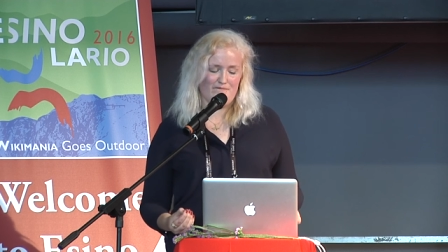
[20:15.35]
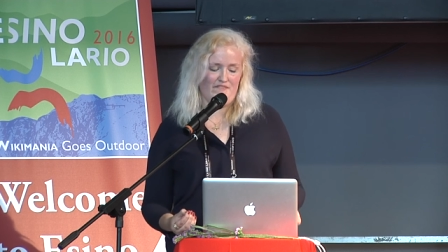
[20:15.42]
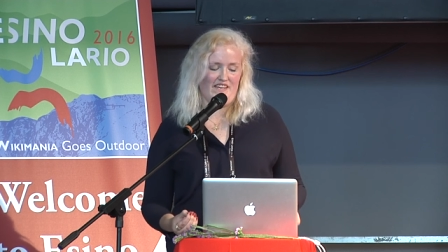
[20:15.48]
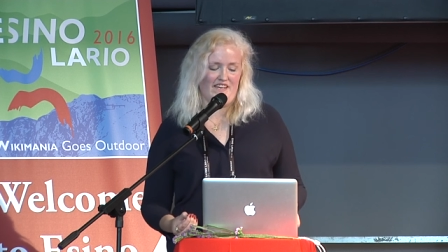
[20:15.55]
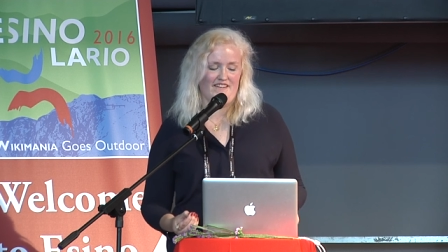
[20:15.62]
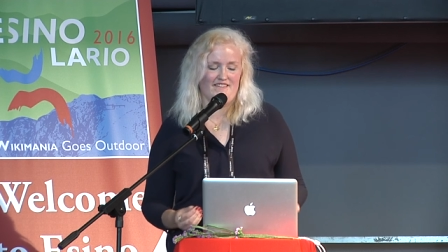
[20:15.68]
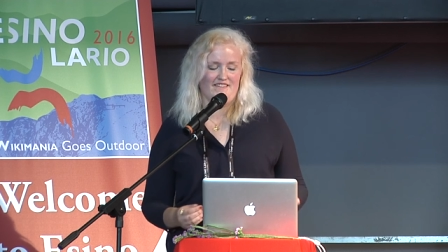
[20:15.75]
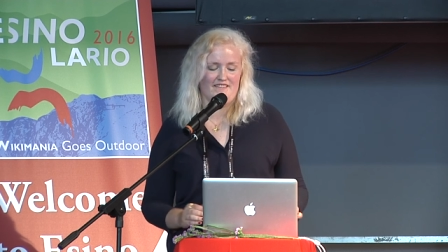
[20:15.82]

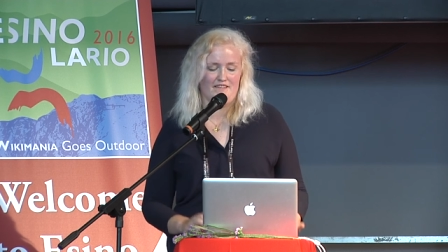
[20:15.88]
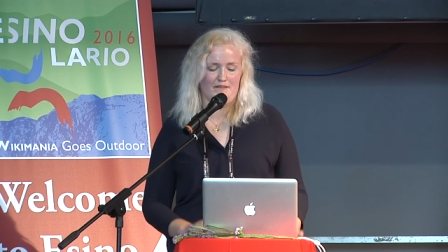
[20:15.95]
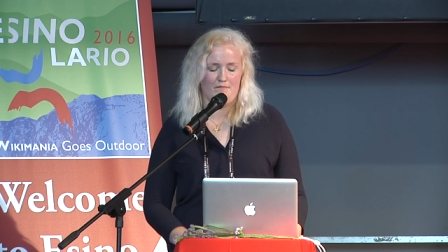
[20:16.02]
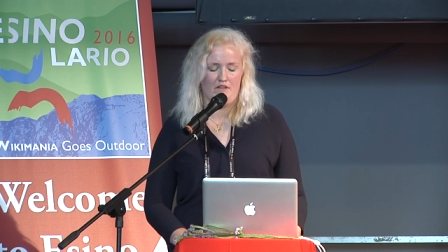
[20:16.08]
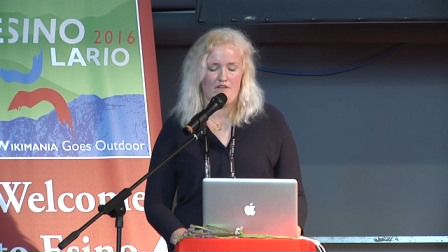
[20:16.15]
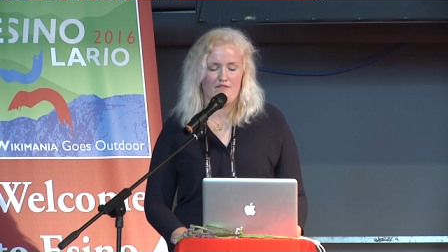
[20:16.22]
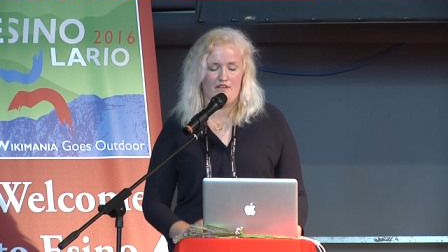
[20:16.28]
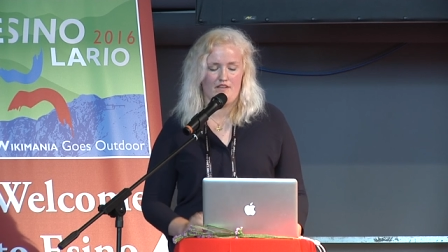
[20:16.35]

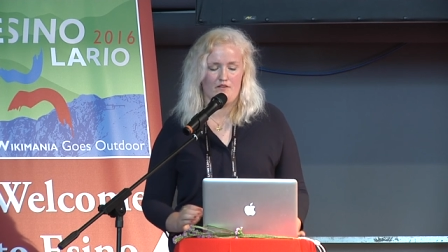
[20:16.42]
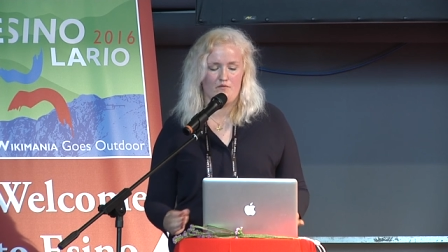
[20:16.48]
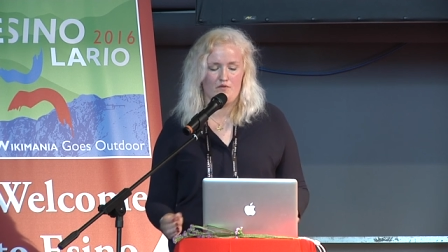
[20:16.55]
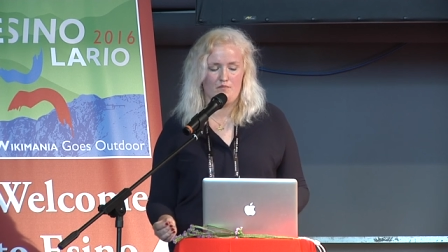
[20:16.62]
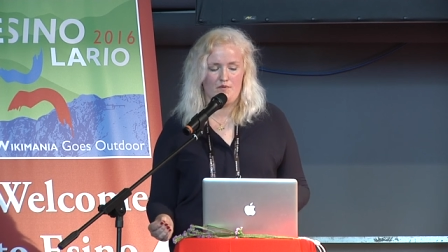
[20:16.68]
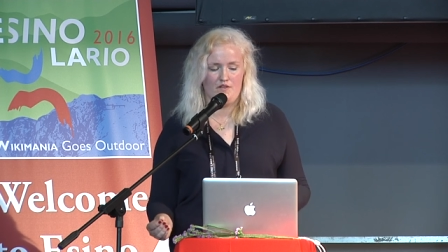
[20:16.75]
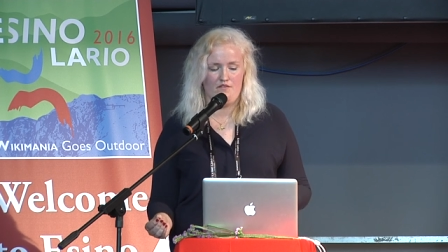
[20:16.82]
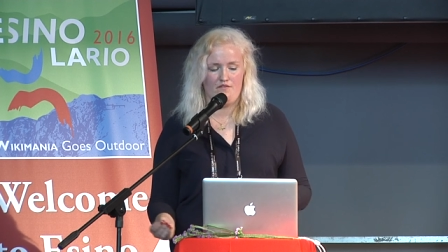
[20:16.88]
And I think it
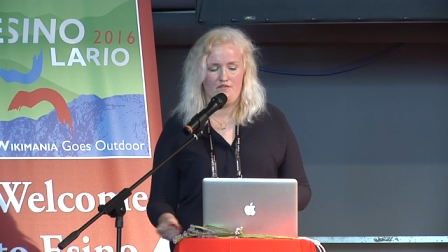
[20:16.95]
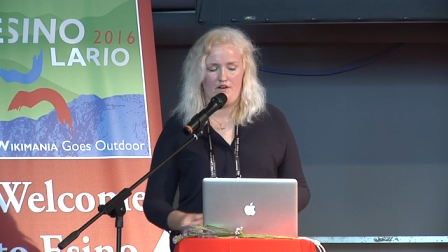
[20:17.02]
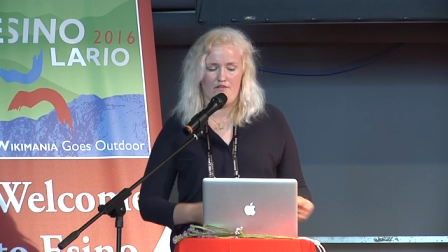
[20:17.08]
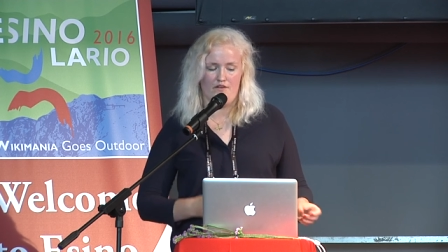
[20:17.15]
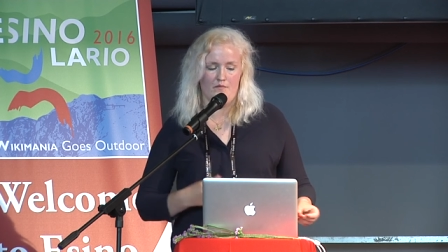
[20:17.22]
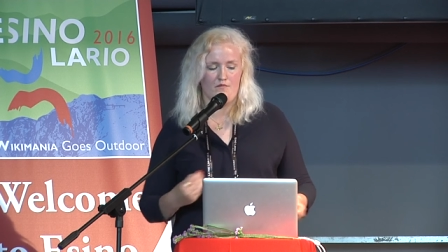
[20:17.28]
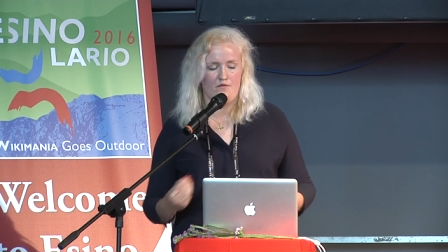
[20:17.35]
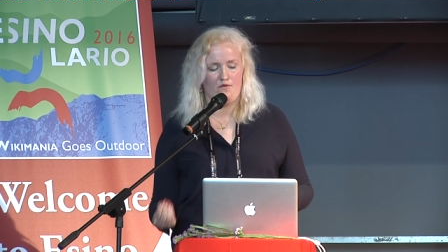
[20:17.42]
would be
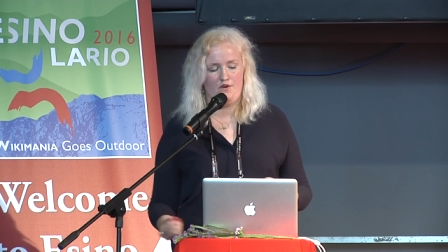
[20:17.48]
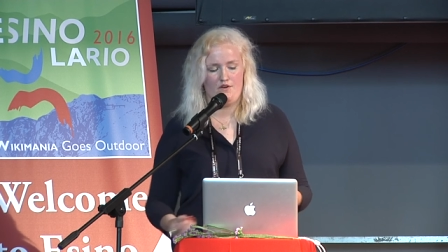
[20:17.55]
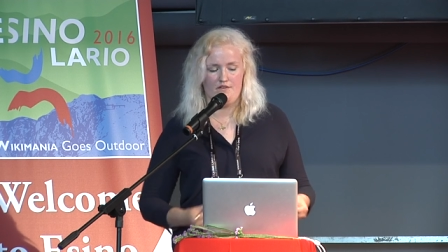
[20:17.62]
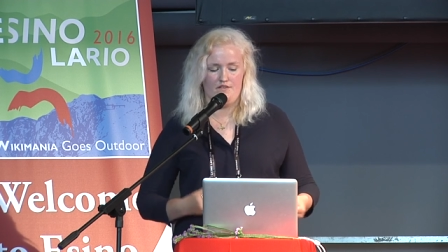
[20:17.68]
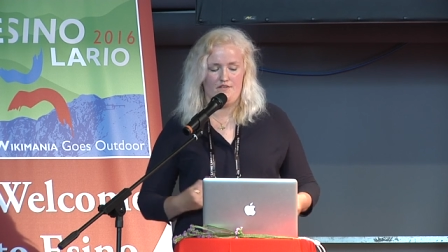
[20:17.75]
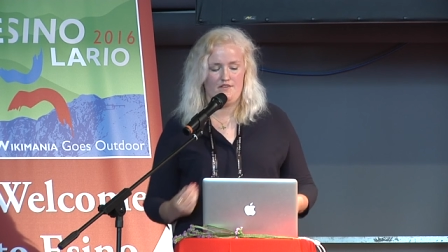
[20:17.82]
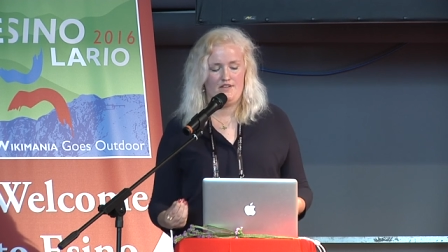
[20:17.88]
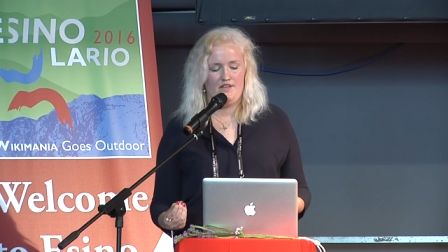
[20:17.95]
very
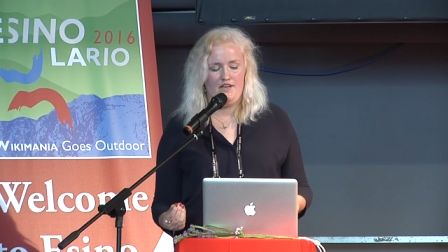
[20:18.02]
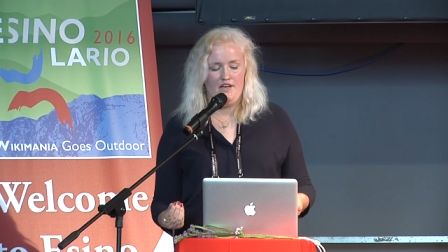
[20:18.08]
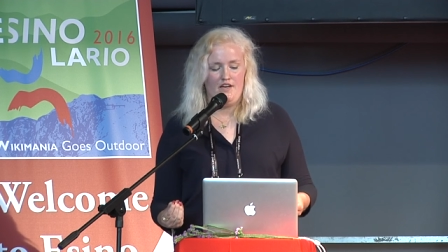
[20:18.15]
important